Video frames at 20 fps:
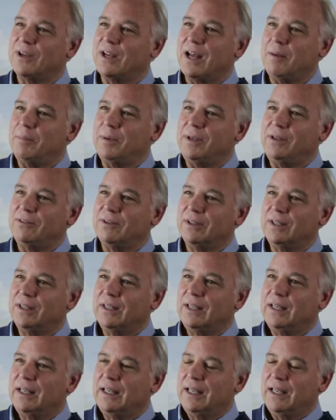copies.
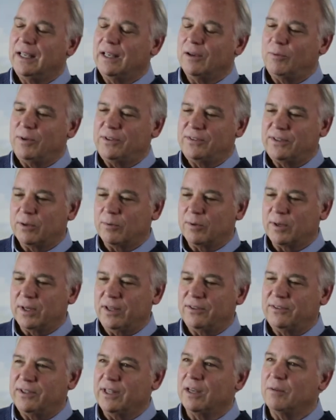And we said we're
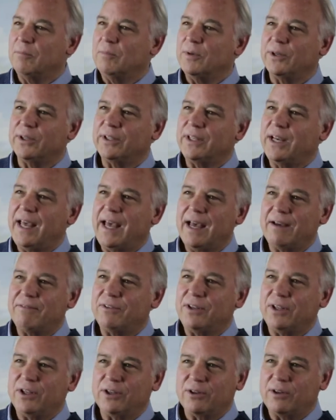going to sell 1.5 million in
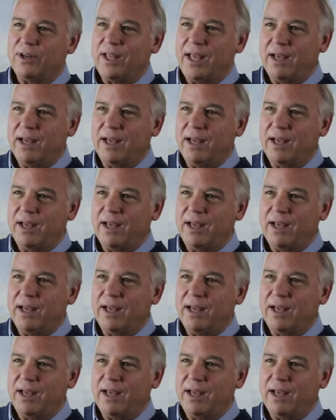a year and a